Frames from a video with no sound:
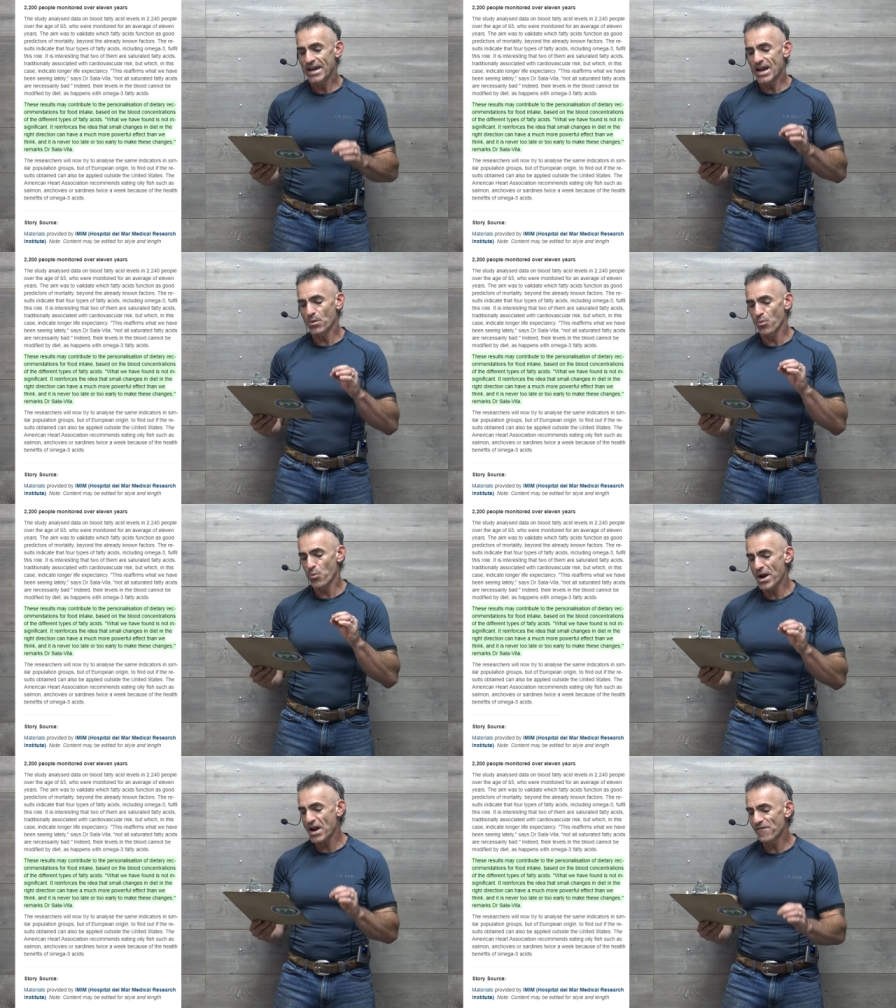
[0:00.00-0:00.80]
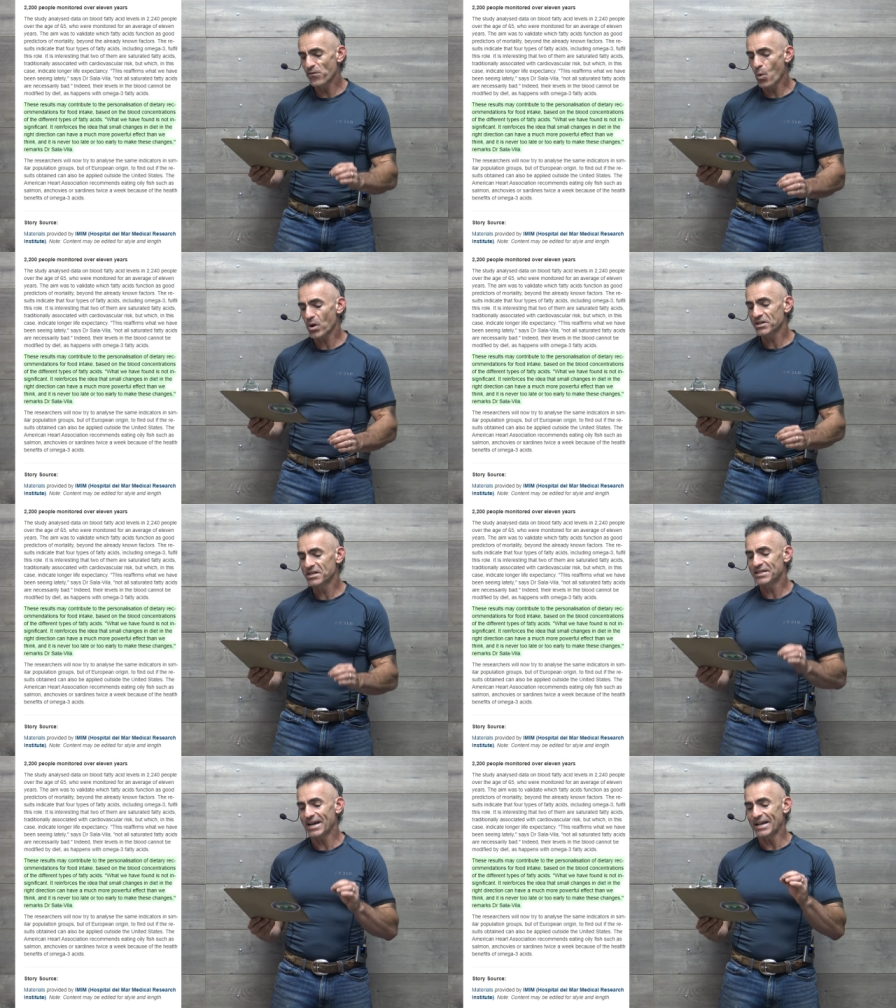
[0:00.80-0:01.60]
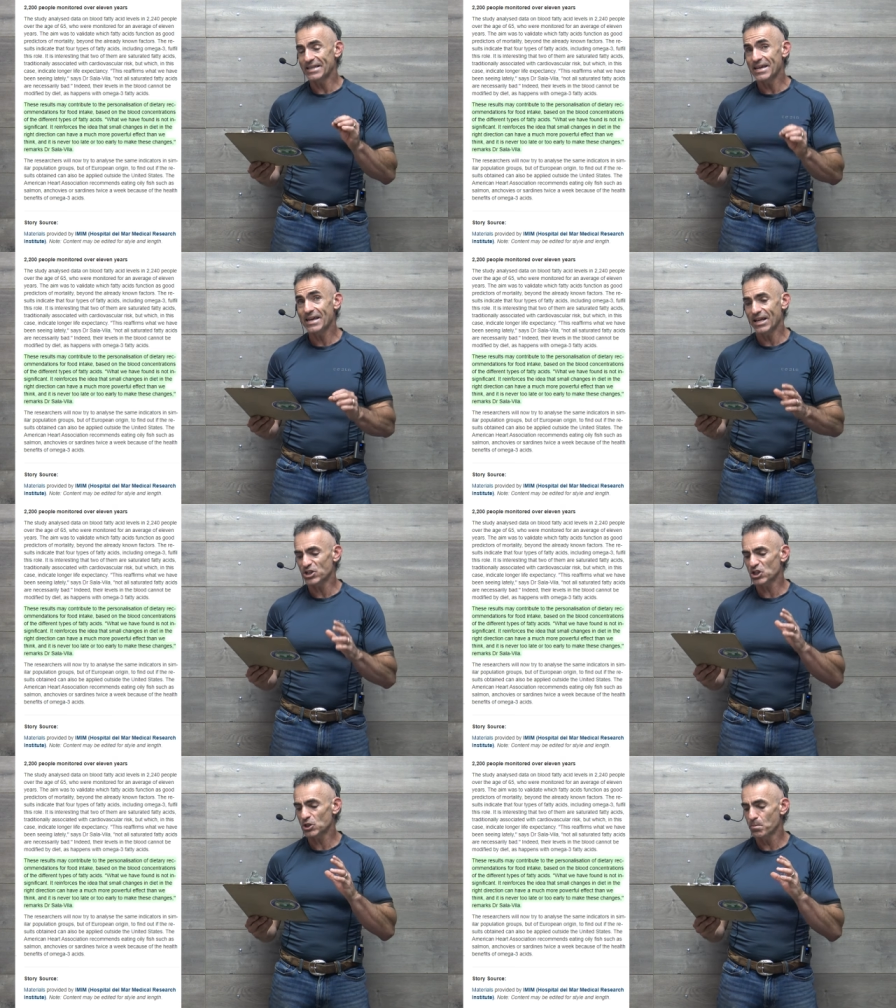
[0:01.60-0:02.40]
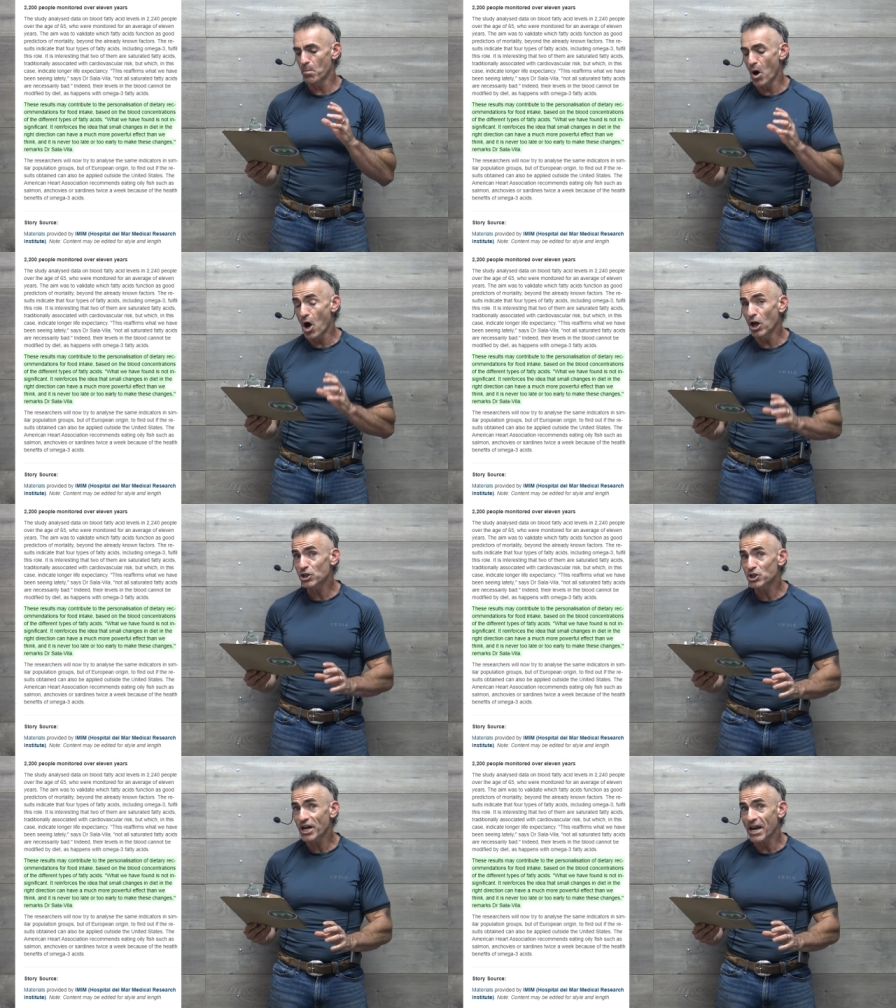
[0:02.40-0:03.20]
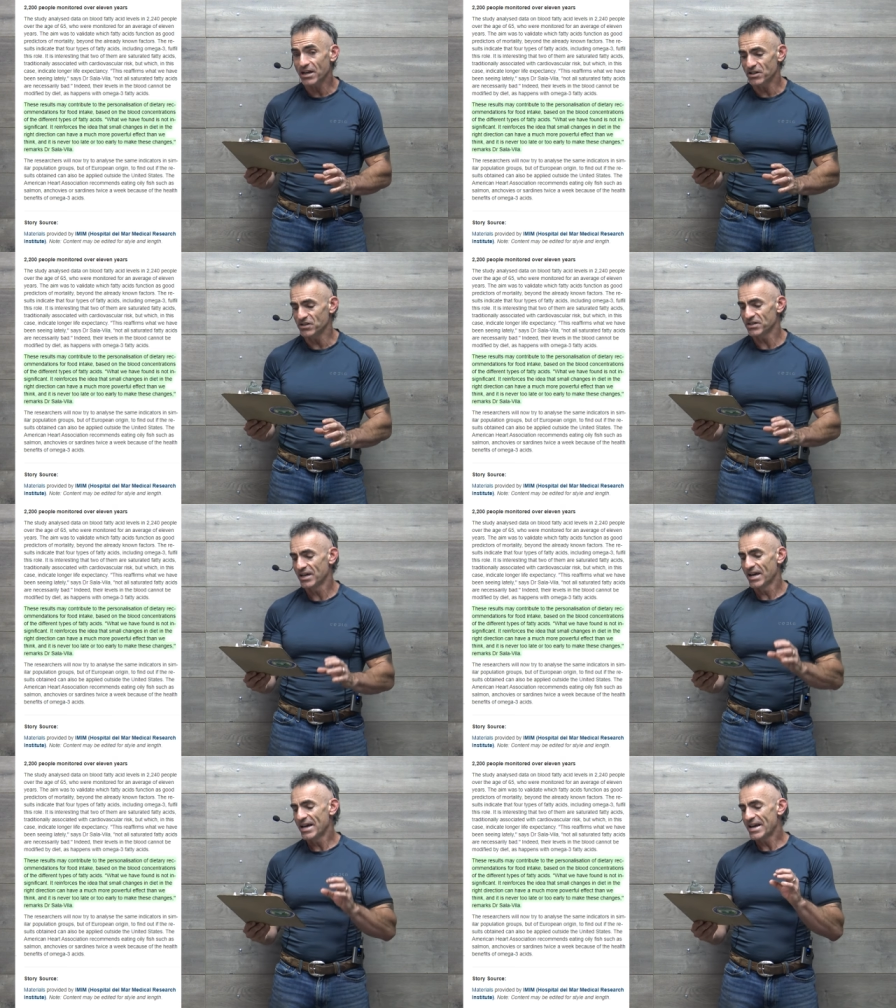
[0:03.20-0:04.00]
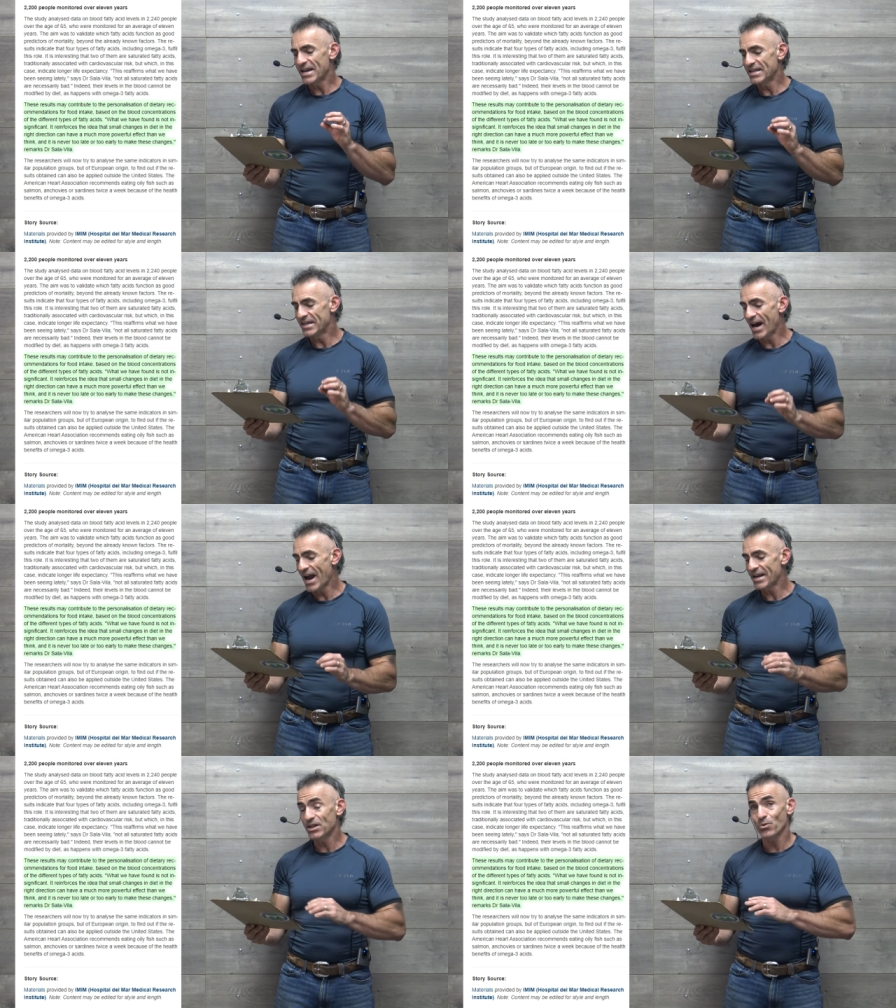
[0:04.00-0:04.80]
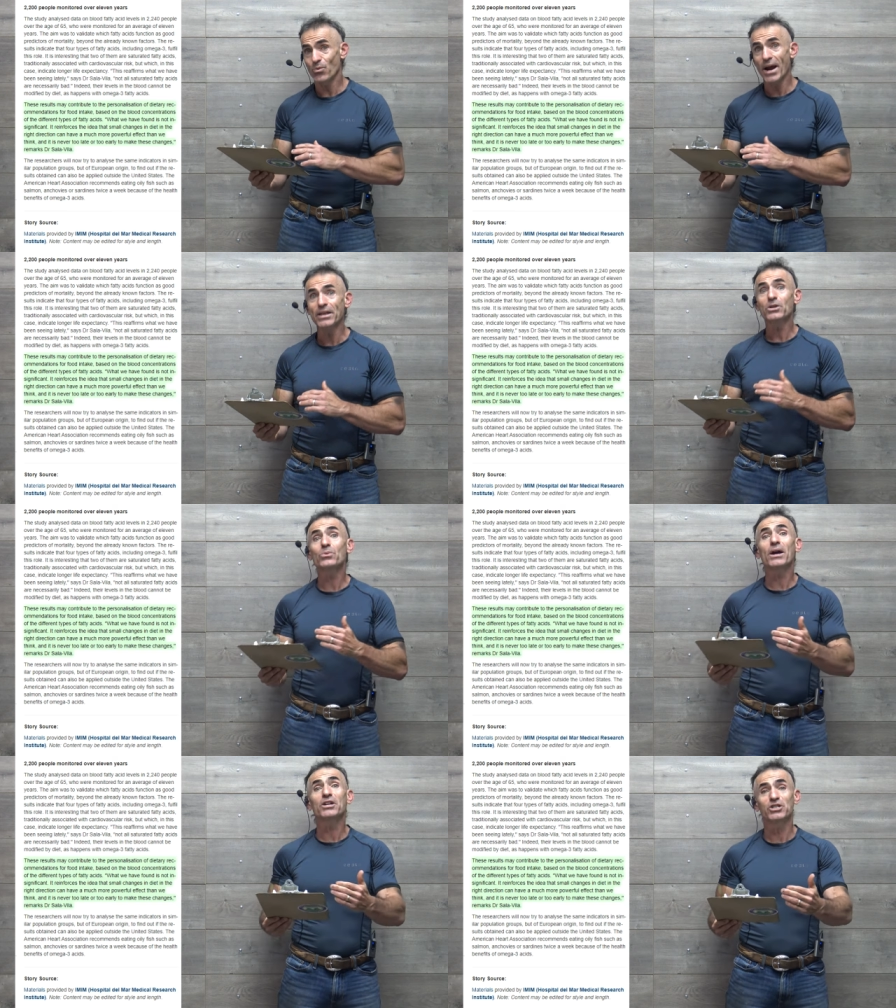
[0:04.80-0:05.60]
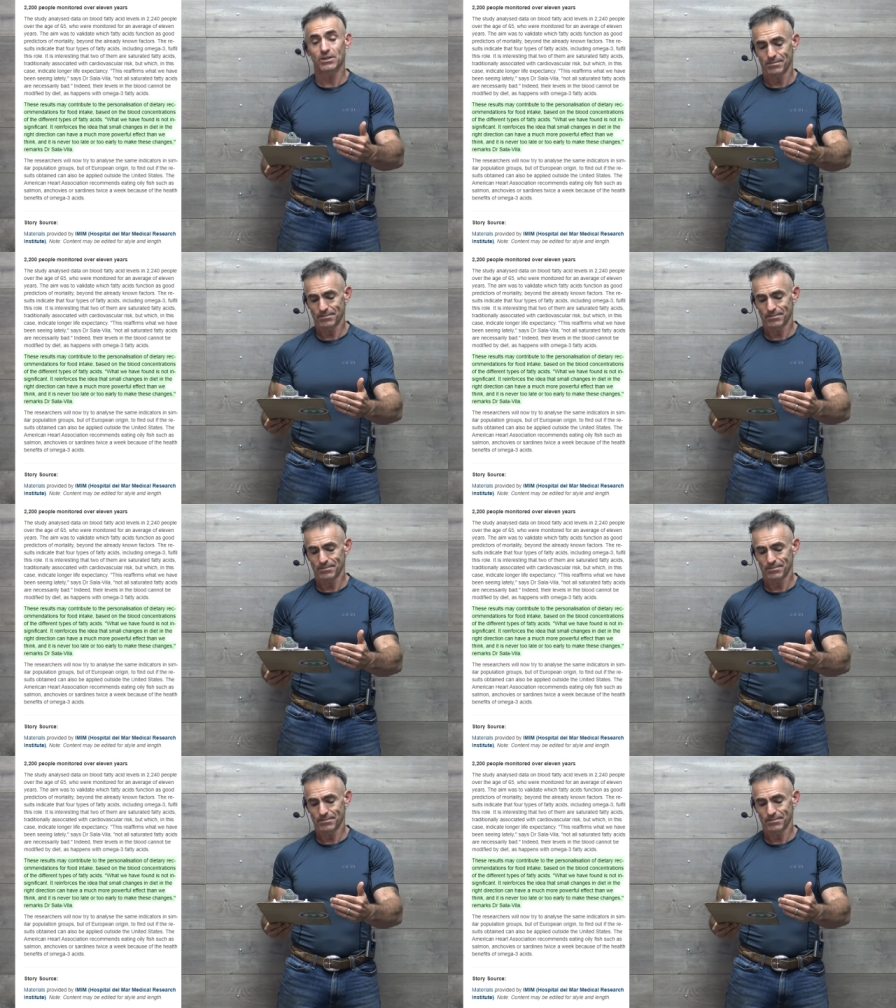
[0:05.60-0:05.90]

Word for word: It reinforces the idea that small changes in diet in the right direction